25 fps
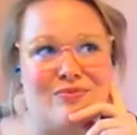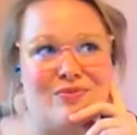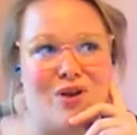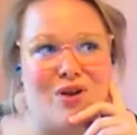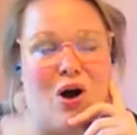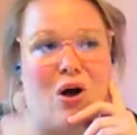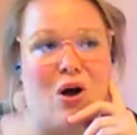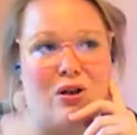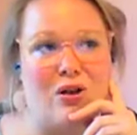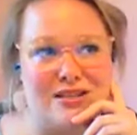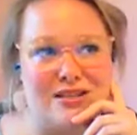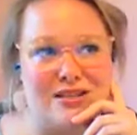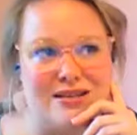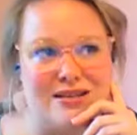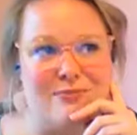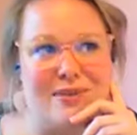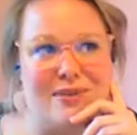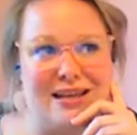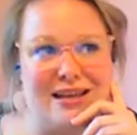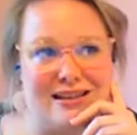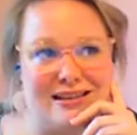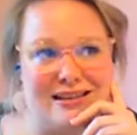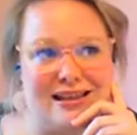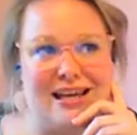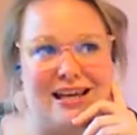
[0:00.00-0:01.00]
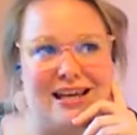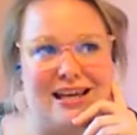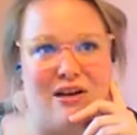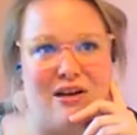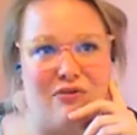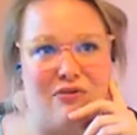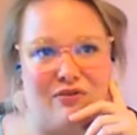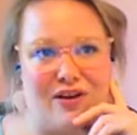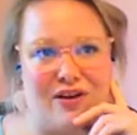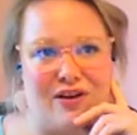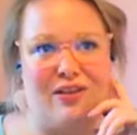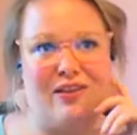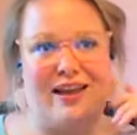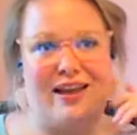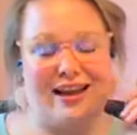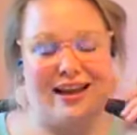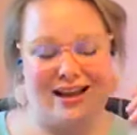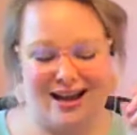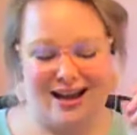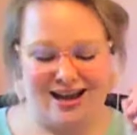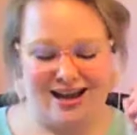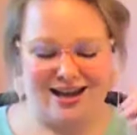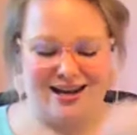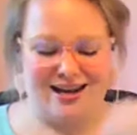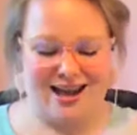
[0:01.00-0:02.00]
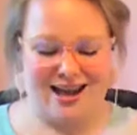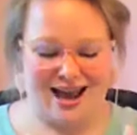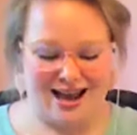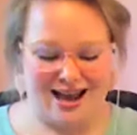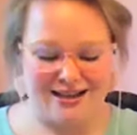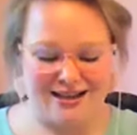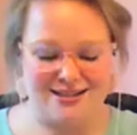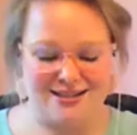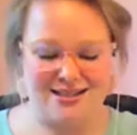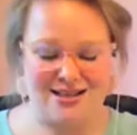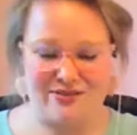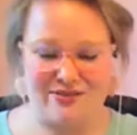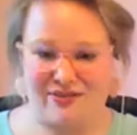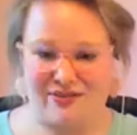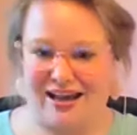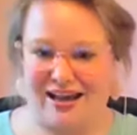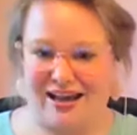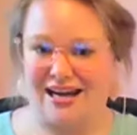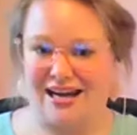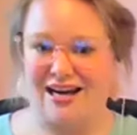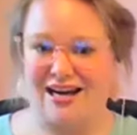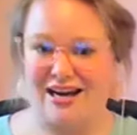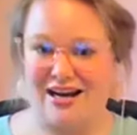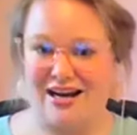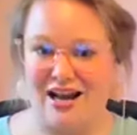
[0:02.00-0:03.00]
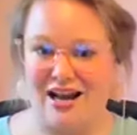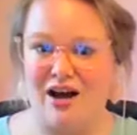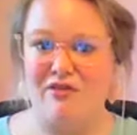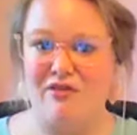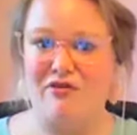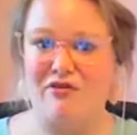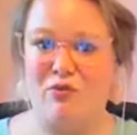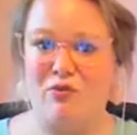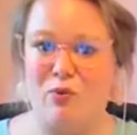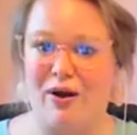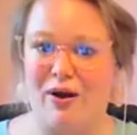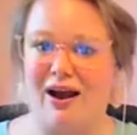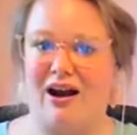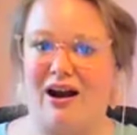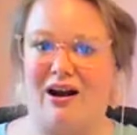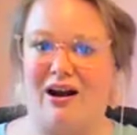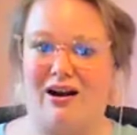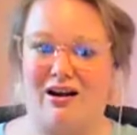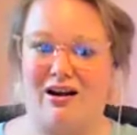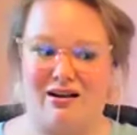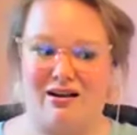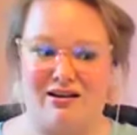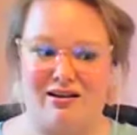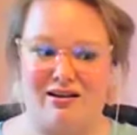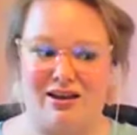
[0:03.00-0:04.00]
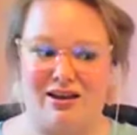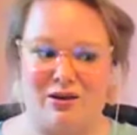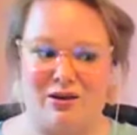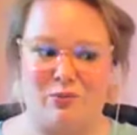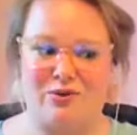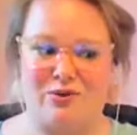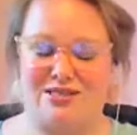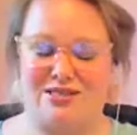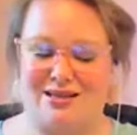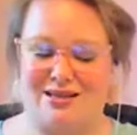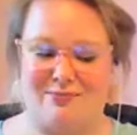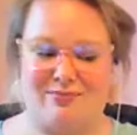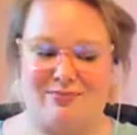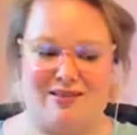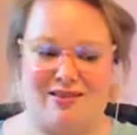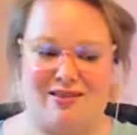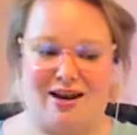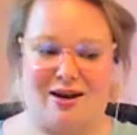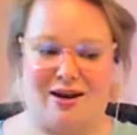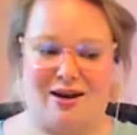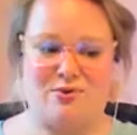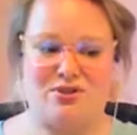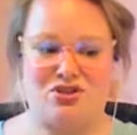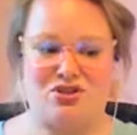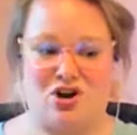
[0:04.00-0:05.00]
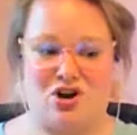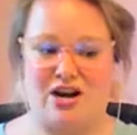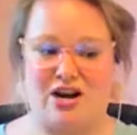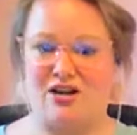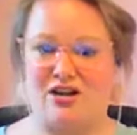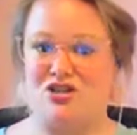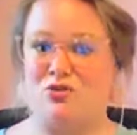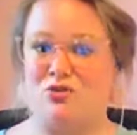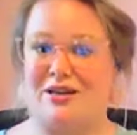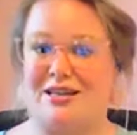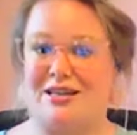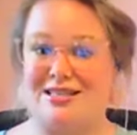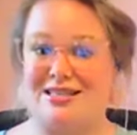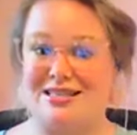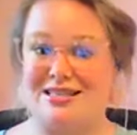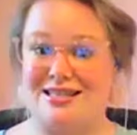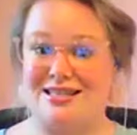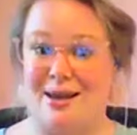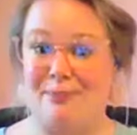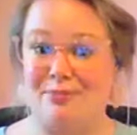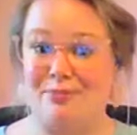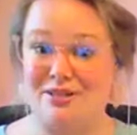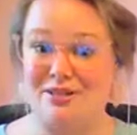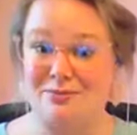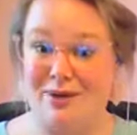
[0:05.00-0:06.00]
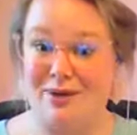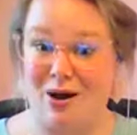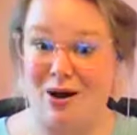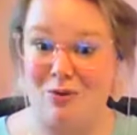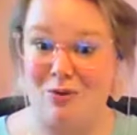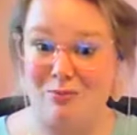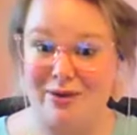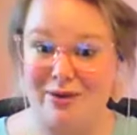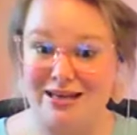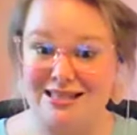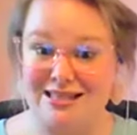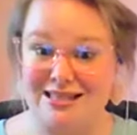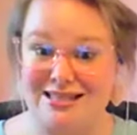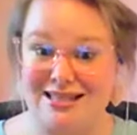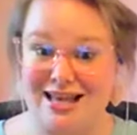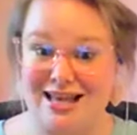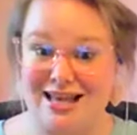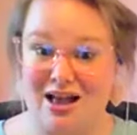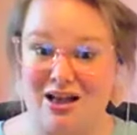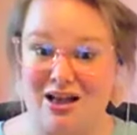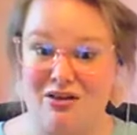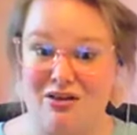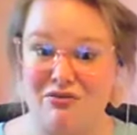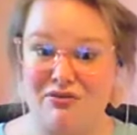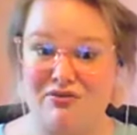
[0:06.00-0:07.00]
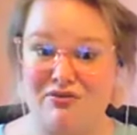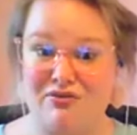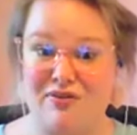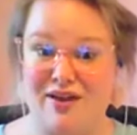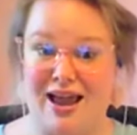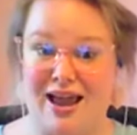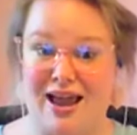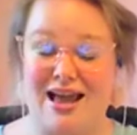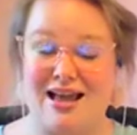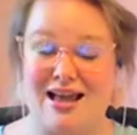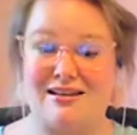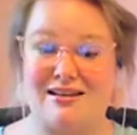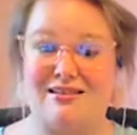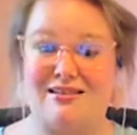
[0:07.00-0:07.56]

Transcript: ultimately, I felt like I had excavated enough where it was something that I was starting to accept about myself and